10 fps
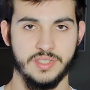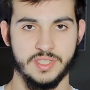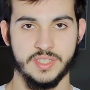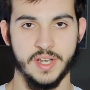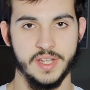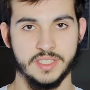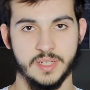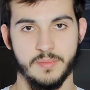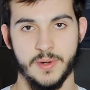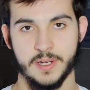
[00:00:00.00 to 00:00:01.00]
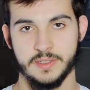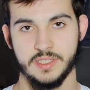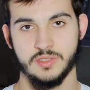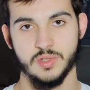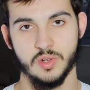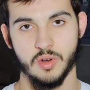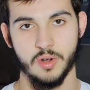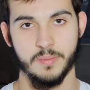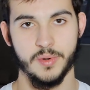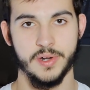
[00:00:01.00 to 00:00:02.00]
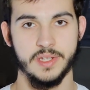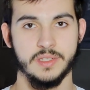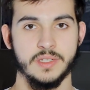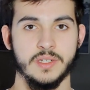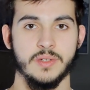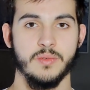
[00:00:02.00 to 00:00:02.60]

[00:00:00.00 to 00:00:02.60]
This is an easy practice to incorporate.